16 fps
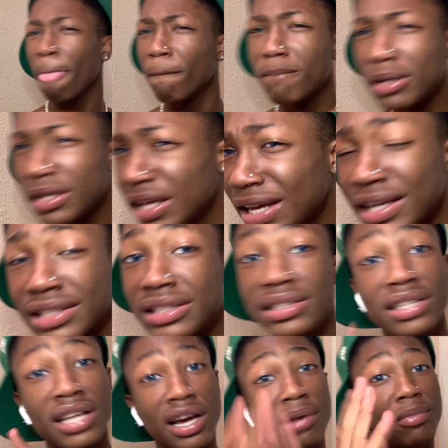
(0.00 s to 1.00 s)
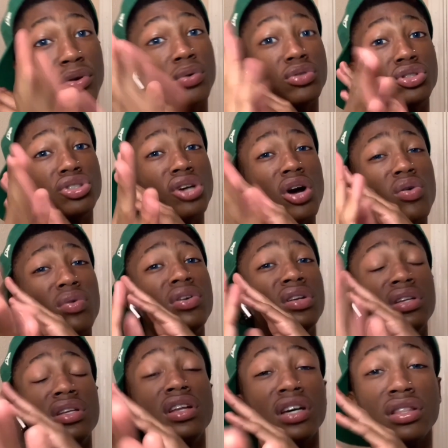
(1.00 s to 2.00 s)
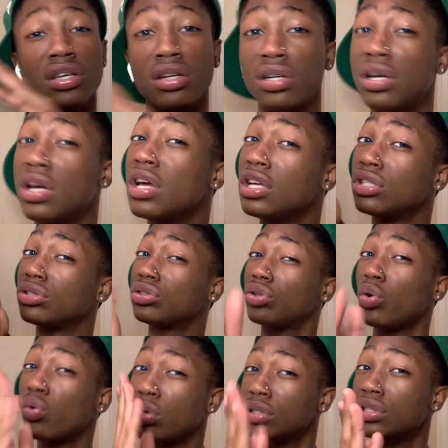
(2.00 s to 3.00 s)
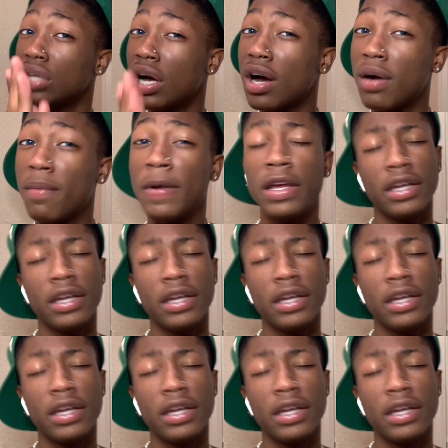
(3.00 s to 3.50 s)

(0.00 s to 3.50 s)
But yeah, today I'm with y'all with another story time.